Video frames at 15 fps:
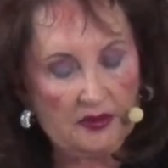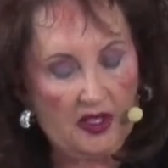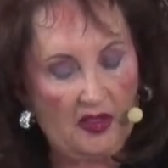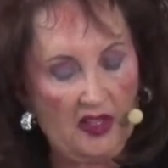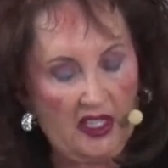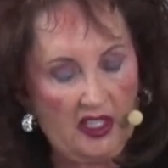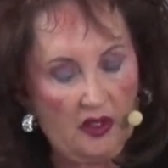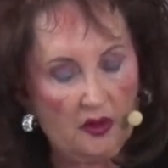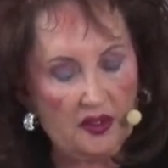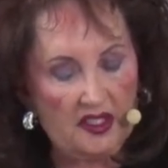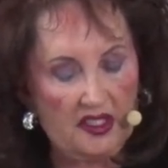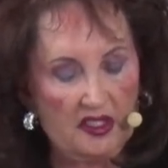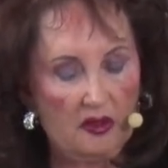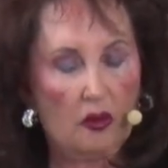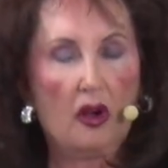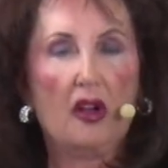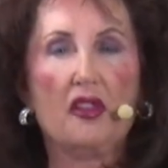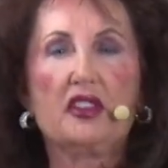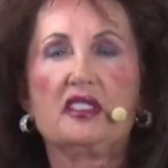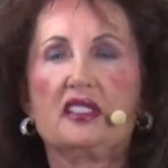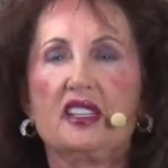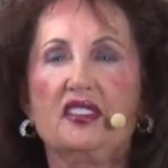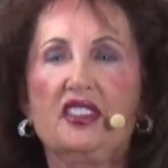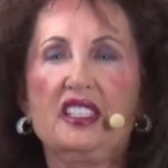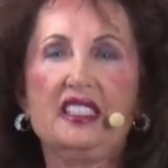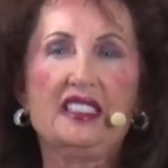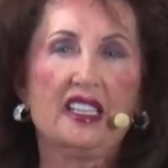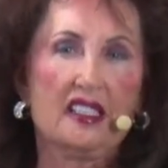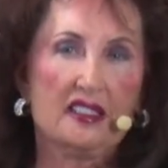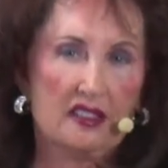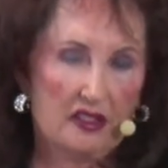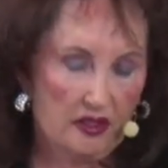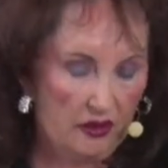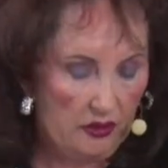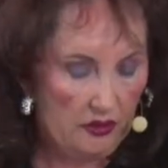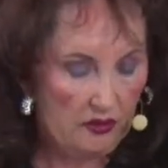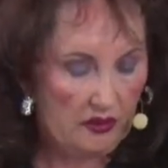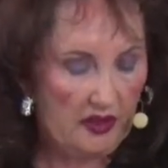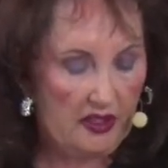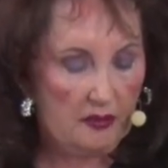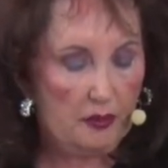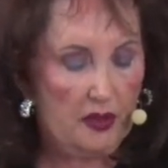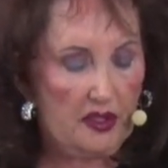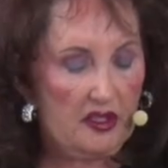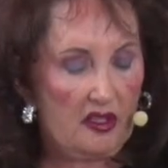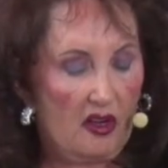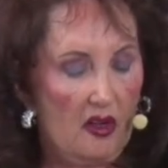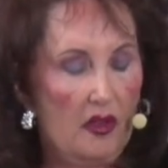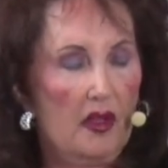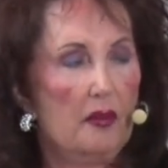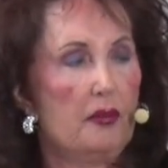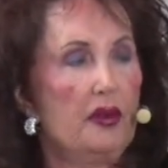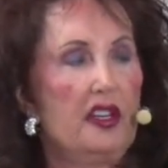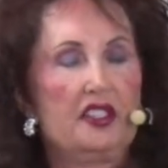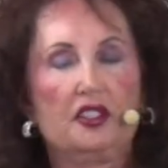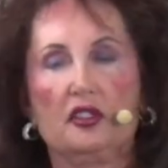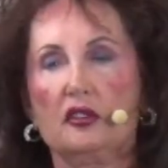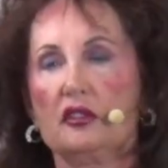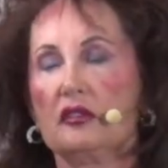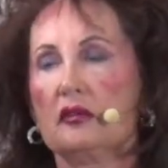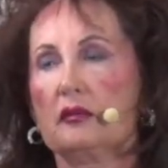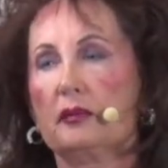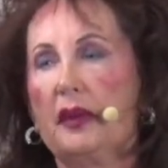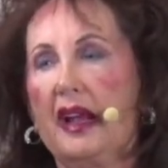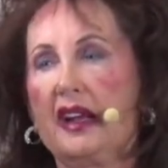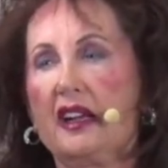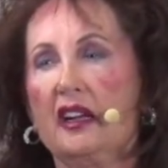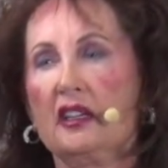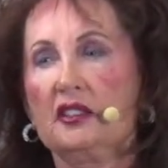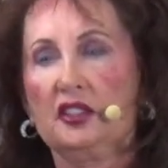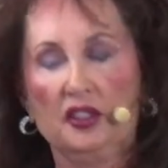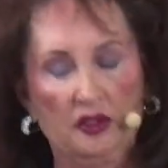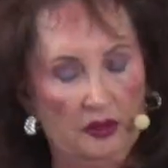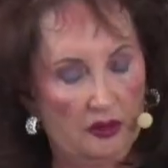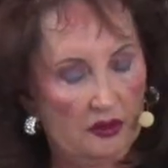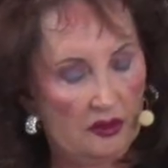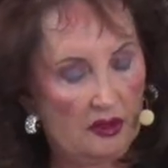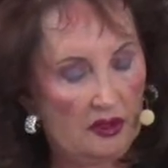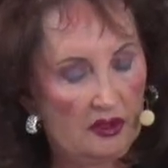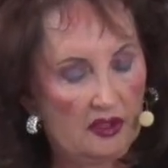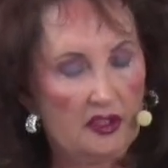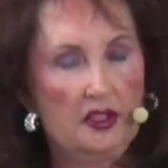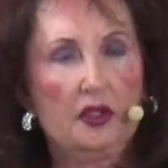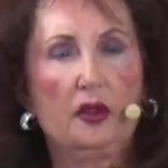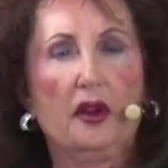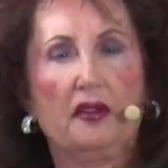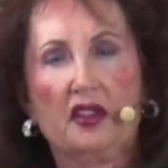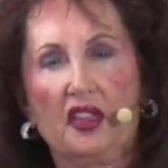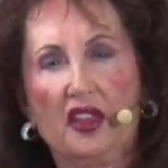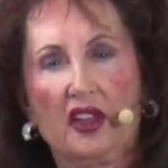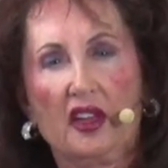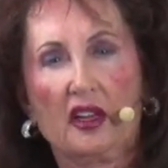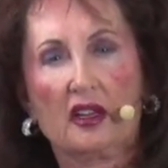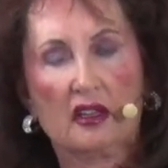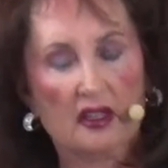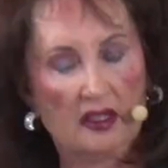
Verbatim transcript: And then he goes into all the stuff he does do. And it puts all the pressure back on you to do everything.